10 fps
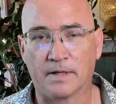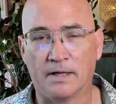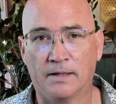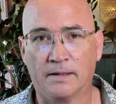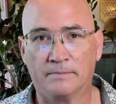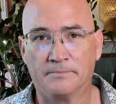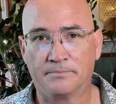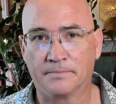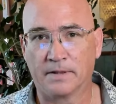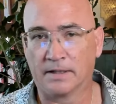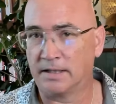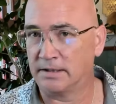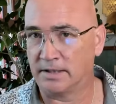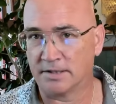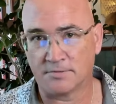um,
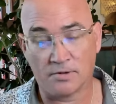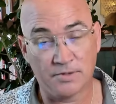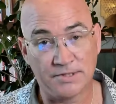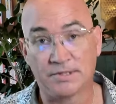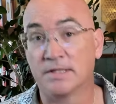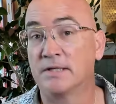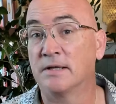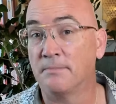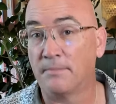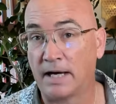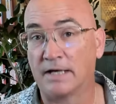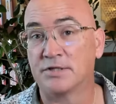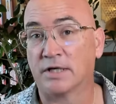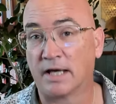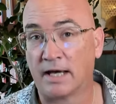again that's where we see the
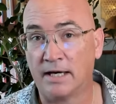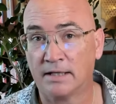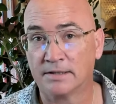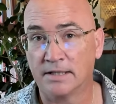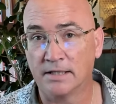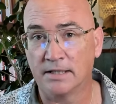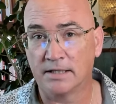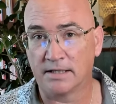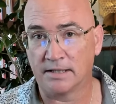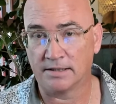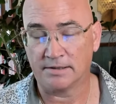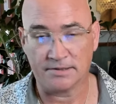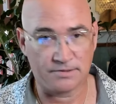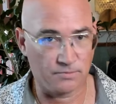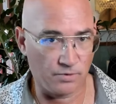magic at
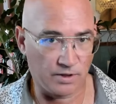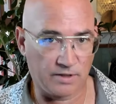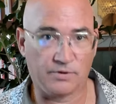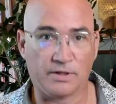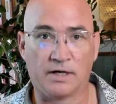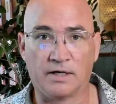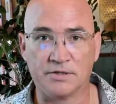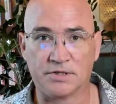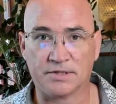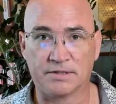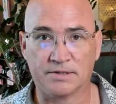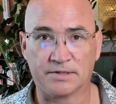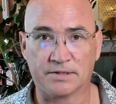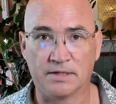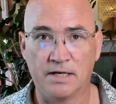is working with
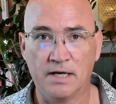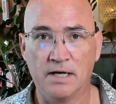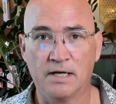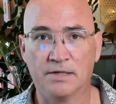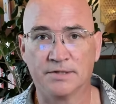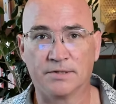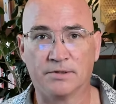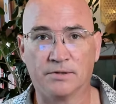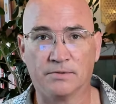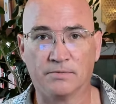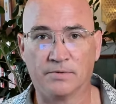consciousness so